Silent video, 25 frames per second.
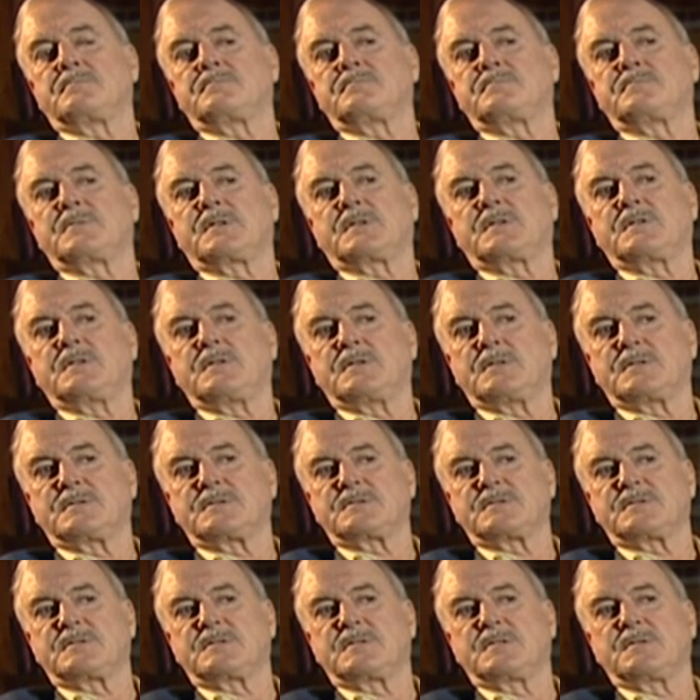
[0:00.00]

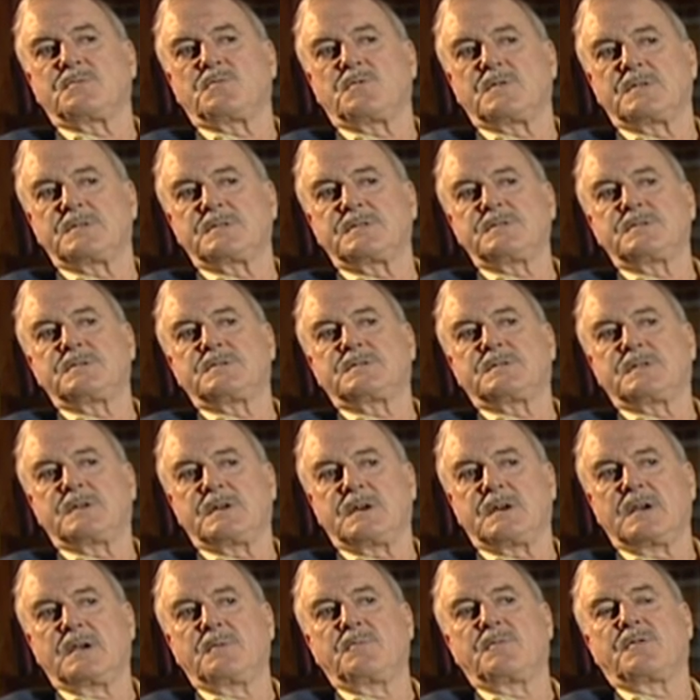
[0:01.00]
Because there wasn't
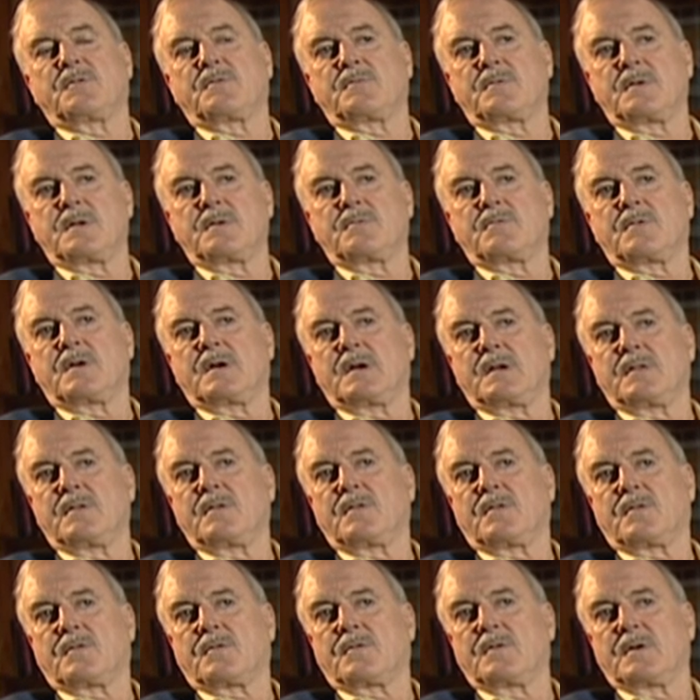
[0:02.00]
time to rewrite the
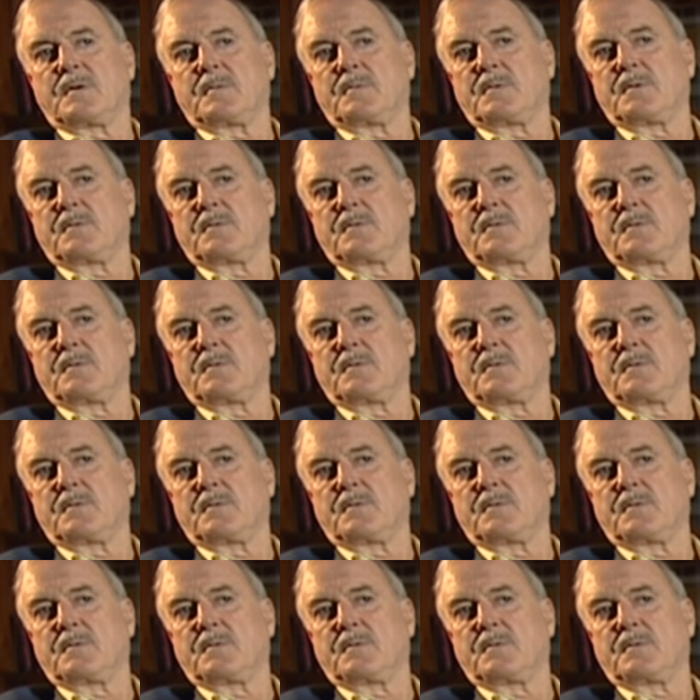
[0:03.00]
script.